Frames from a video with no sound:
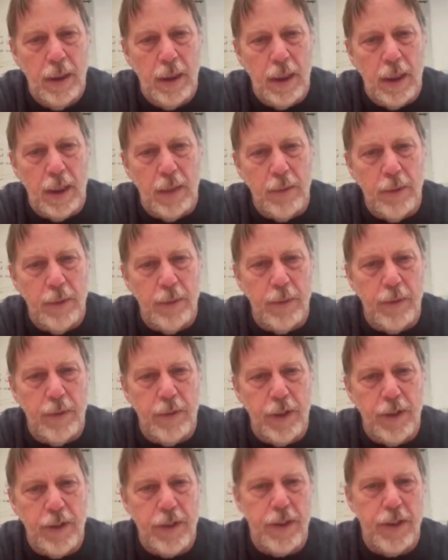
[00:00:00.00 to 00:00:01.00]
And when we
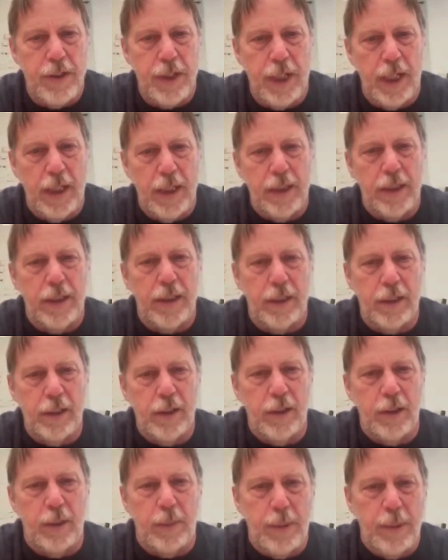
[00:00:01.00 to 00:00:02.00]
first decided to do it,